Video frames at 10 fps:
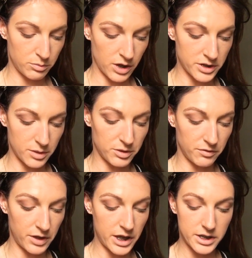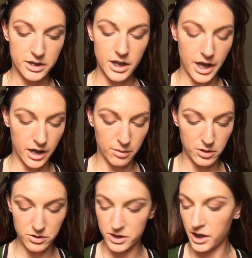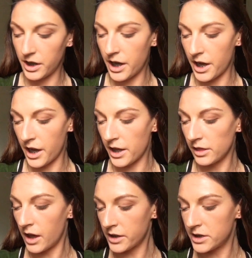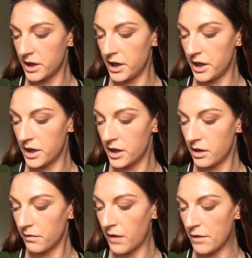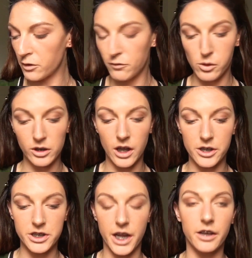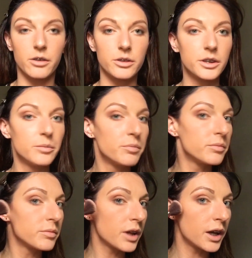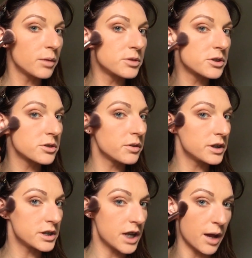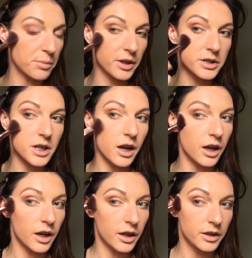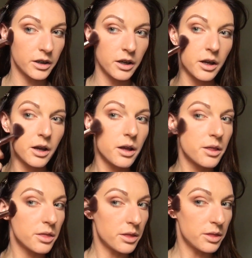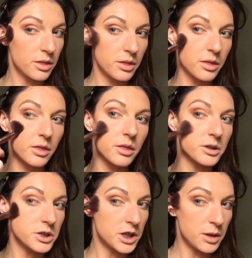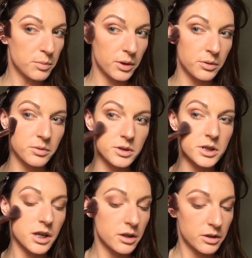bronze up the face, and I'm using a Luxie 504 large angled. I'm just going to tap this on the cheekbones,